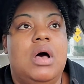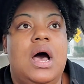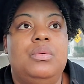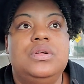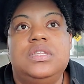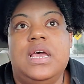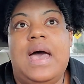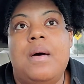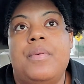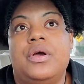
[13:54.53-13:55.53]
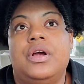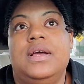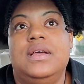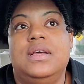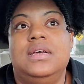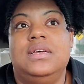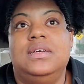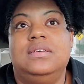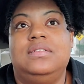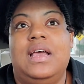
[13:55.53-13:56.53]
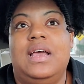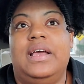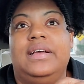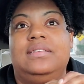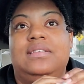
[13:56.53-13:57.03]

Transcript: I would say Habit Burger is a